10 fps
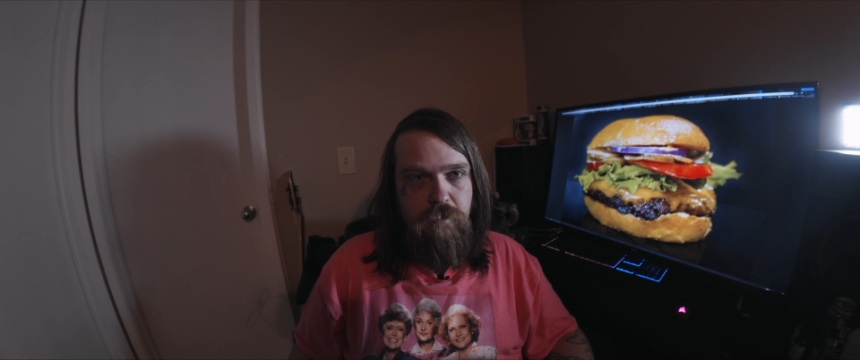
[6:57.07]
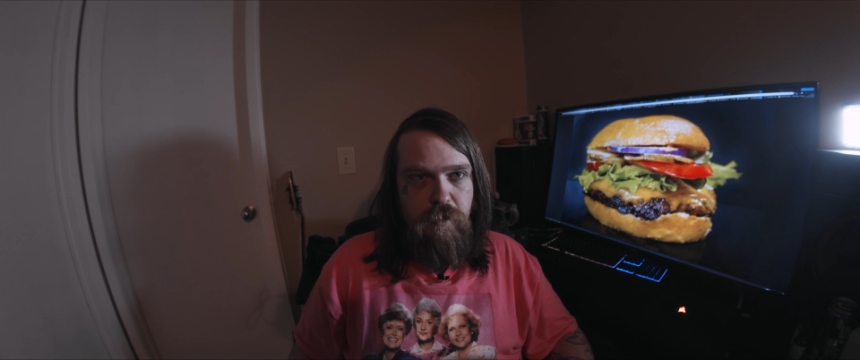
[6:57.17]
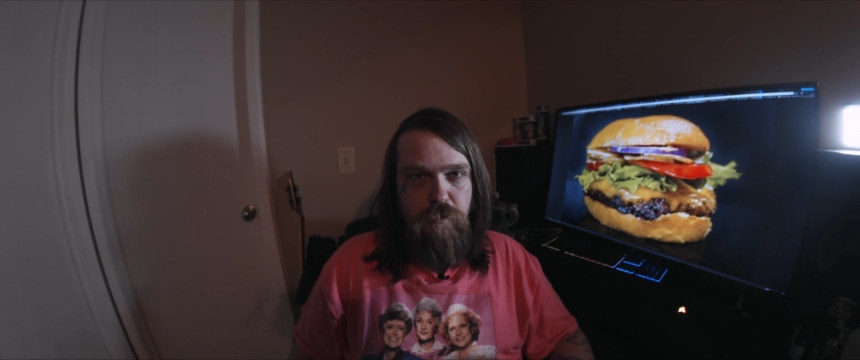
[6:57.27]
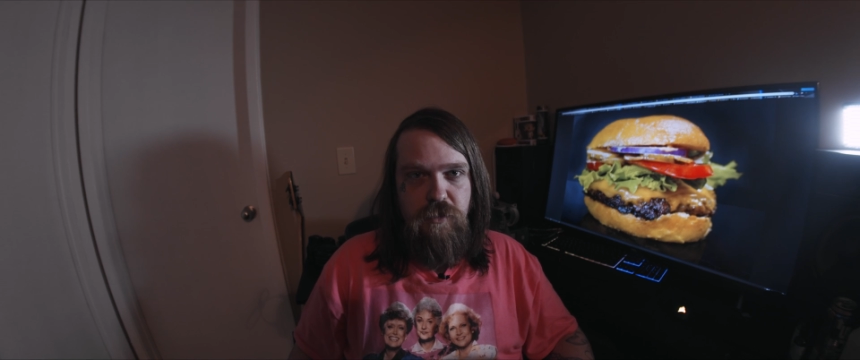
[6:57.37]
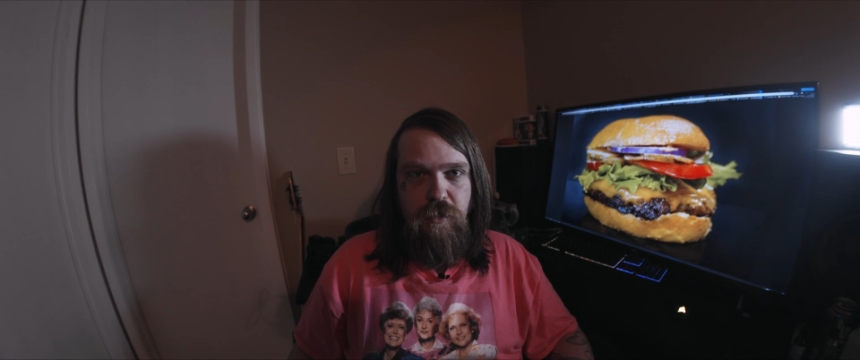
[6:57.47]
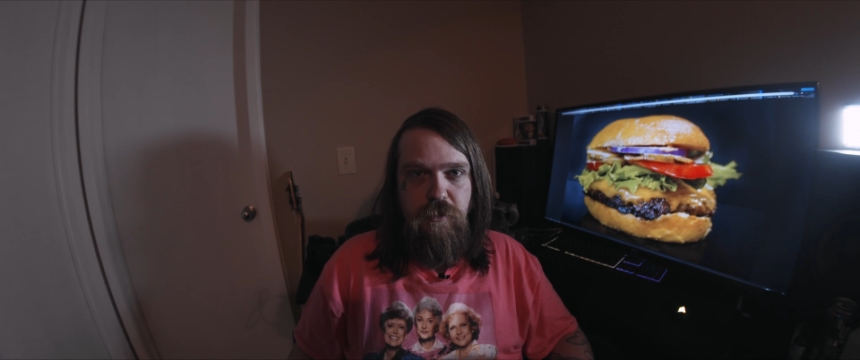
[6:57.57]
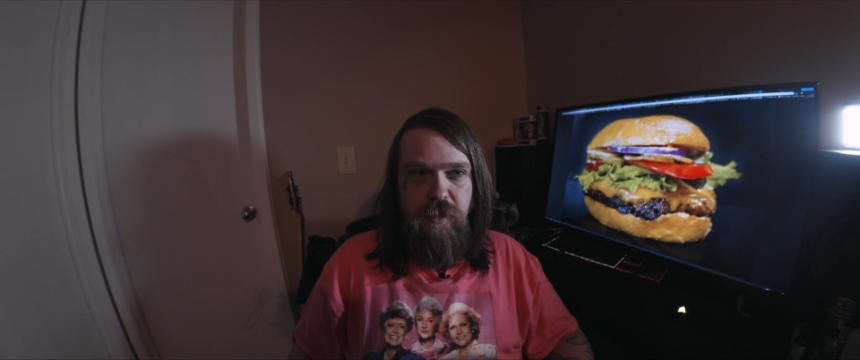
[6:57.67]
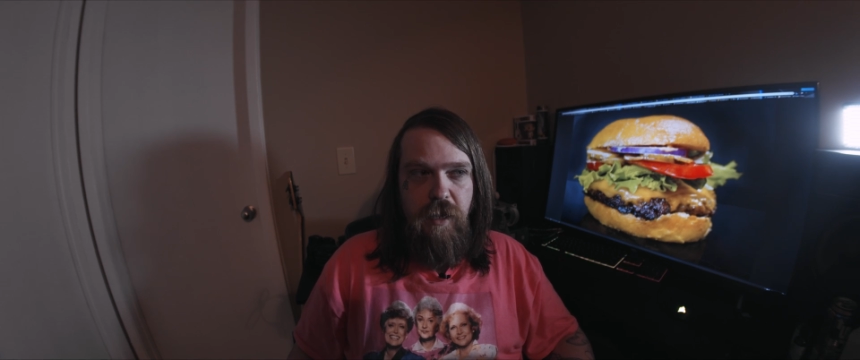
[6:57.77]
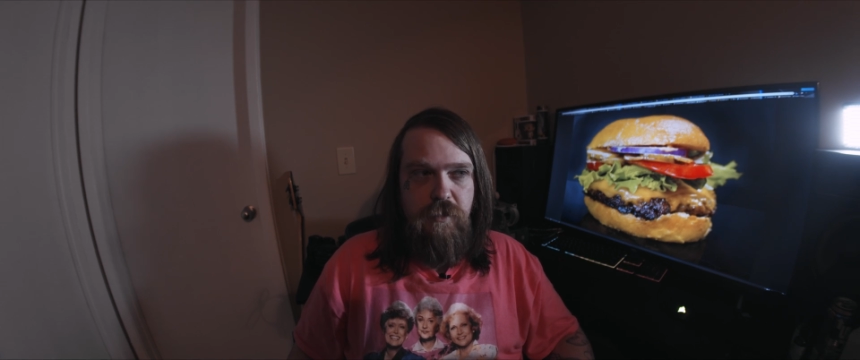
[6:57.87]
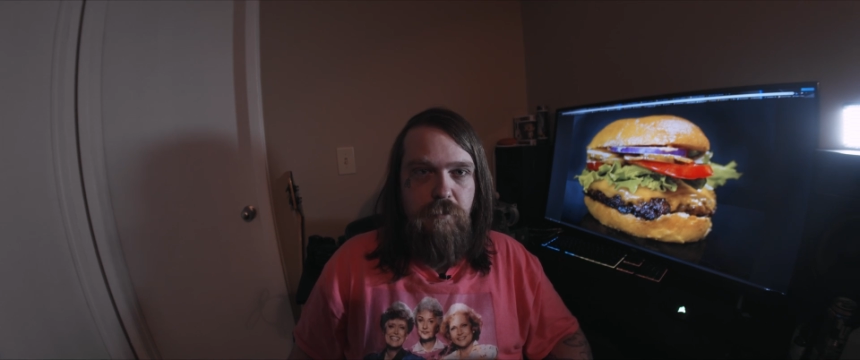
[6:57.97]
It was under
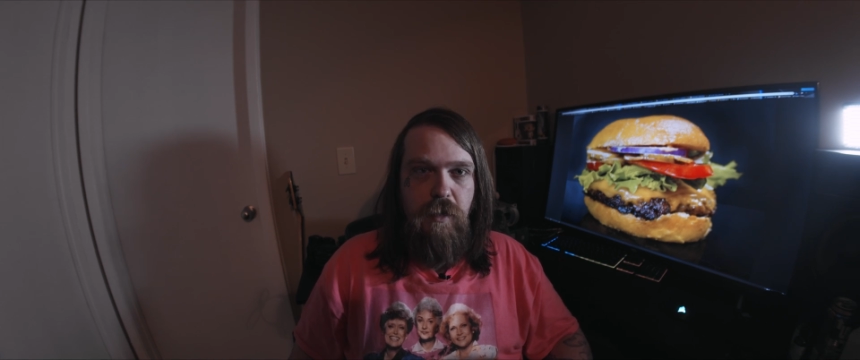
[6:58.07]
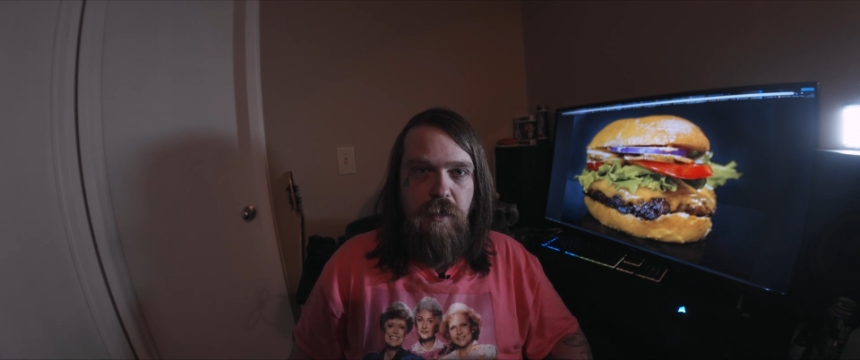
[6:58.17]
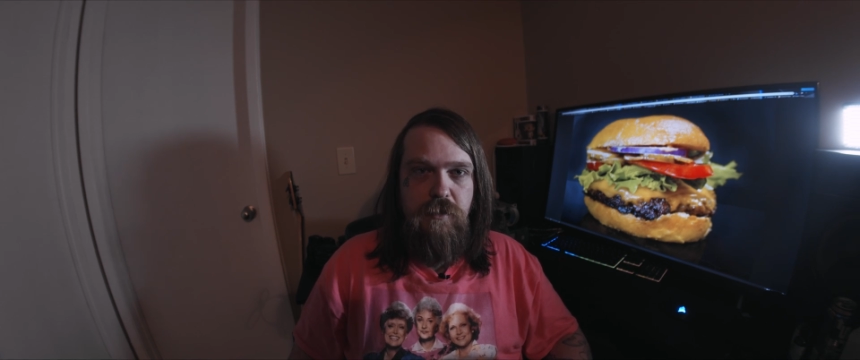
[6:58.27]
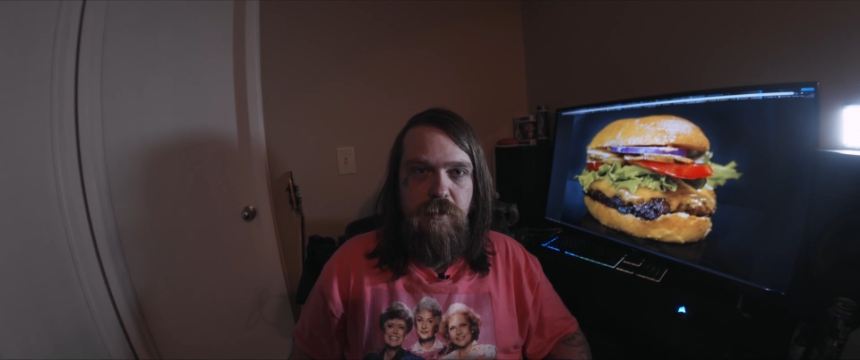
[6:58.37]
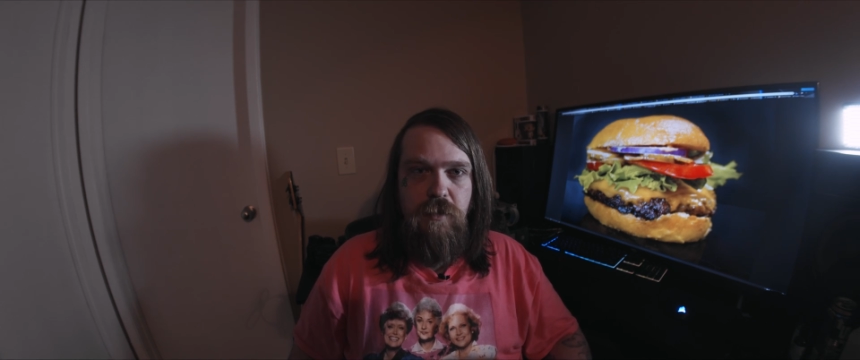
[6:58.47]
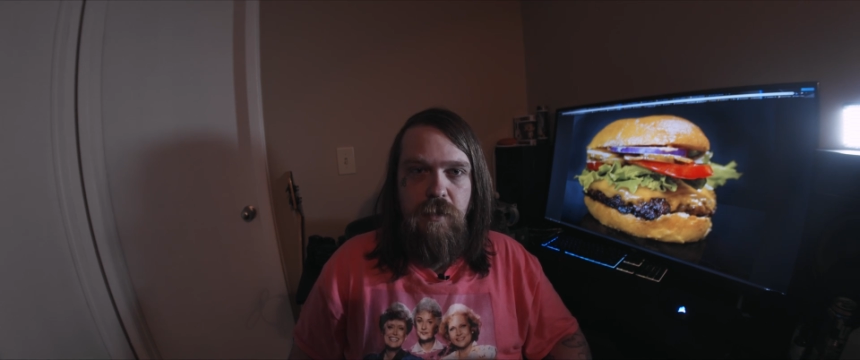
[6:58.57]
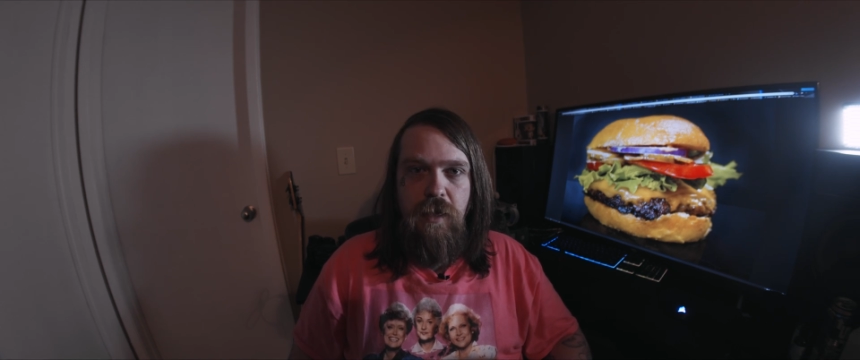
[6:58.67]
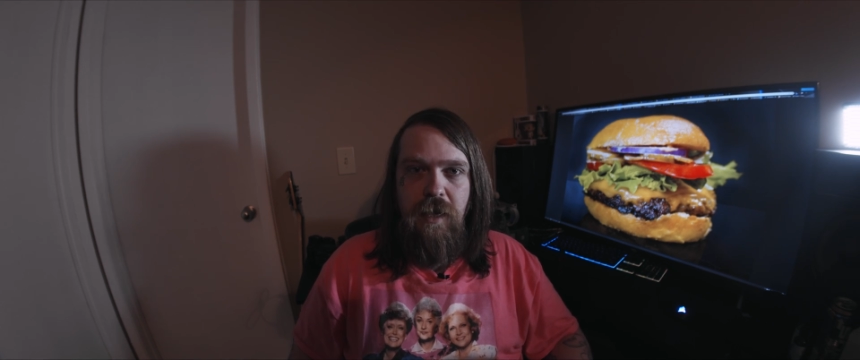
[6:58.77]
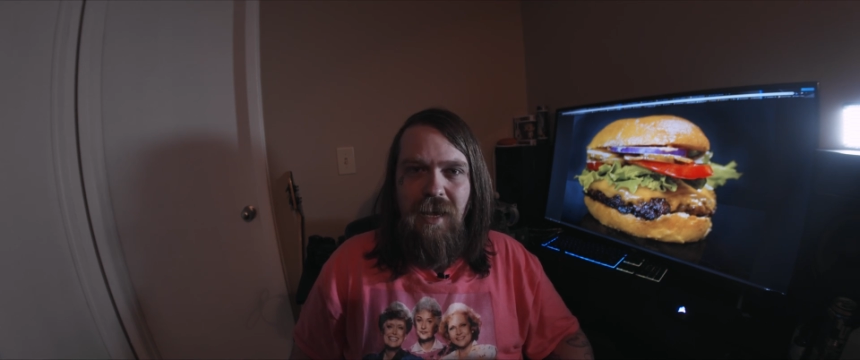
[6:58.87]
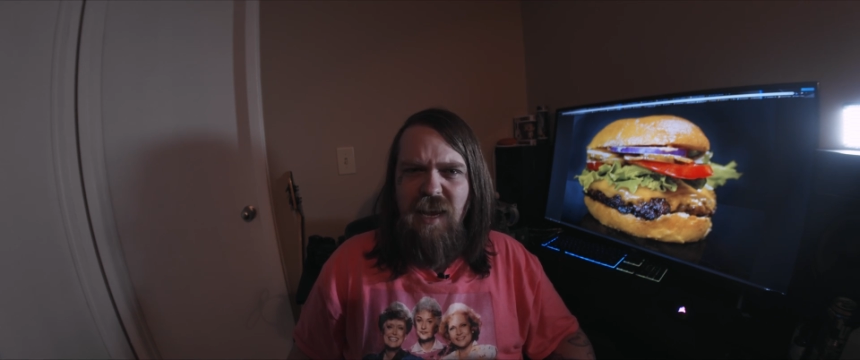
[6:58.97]

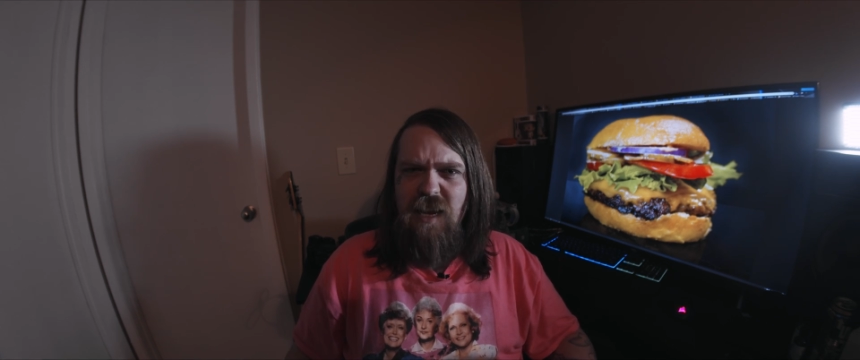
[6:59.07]
$1,000.